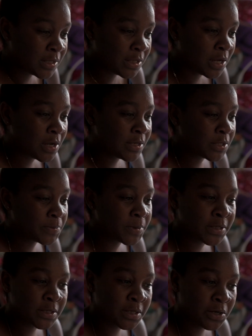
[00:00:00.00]
as long as the
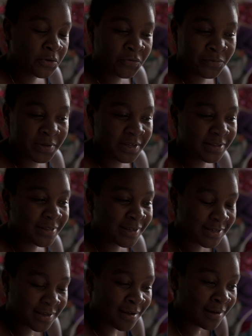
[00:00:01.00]
person loves me,
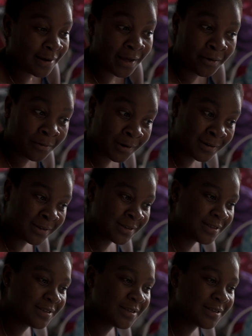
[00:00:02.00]
that's all I want.